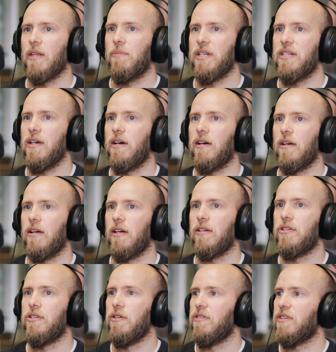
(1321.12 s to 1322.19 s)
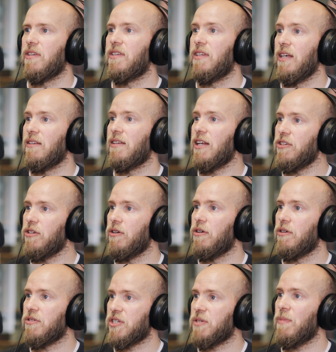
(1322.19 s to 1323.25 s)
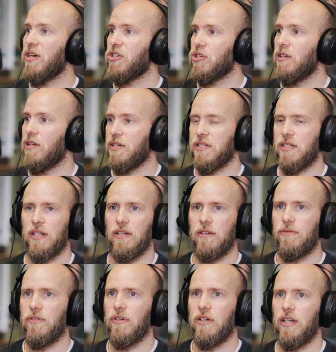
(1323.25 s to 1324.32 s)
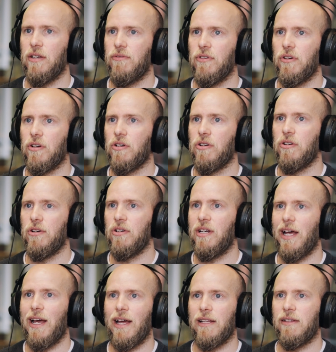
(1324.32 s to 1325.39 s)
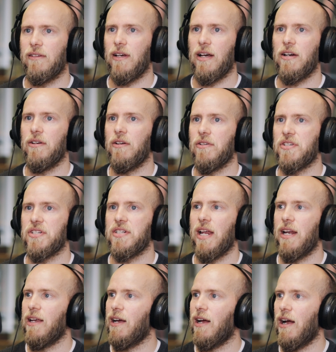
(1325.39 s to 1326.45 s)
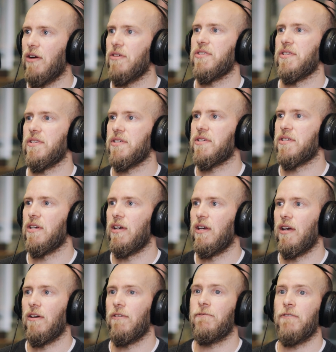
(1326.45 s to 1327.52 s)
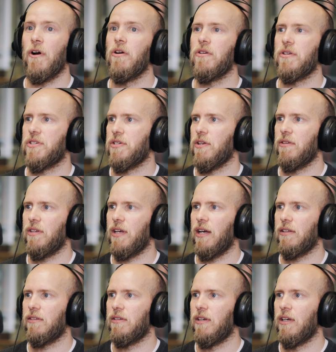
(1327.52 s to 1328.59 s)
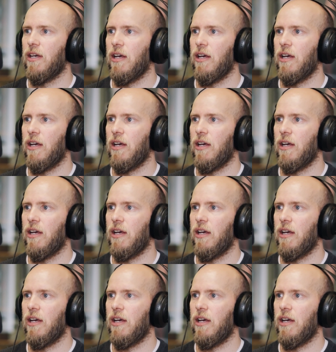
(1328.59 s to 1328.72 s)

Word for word: but yeah, uh, do the thing that you're specialist in. If you if you're good at I don't know selling houses, focus on that.